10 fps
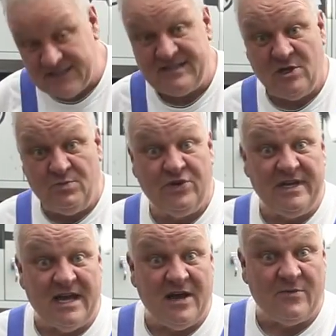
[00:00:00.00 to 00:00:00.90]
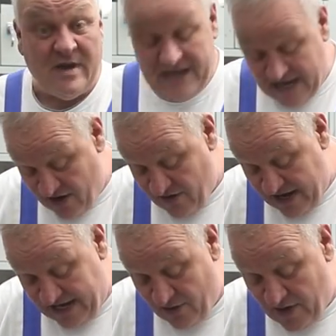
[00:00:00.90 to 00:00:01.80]
is still pretty hot right now,
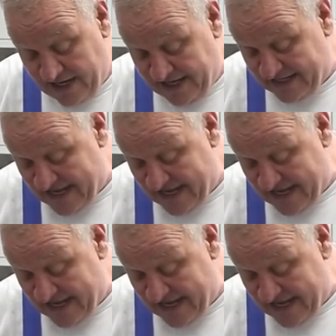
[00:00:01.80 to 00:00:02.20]
and I want to get